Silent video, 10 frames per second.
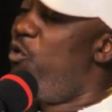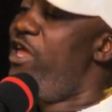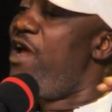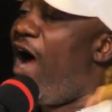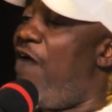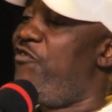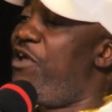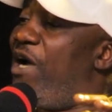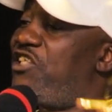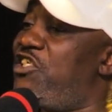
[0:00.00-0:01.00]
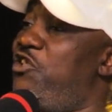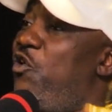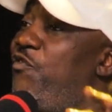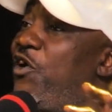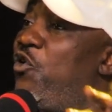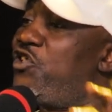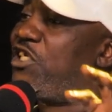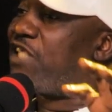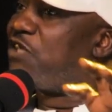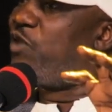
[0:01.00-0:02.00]
We have the material of the
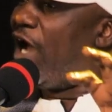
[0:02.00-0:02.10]
coaches that we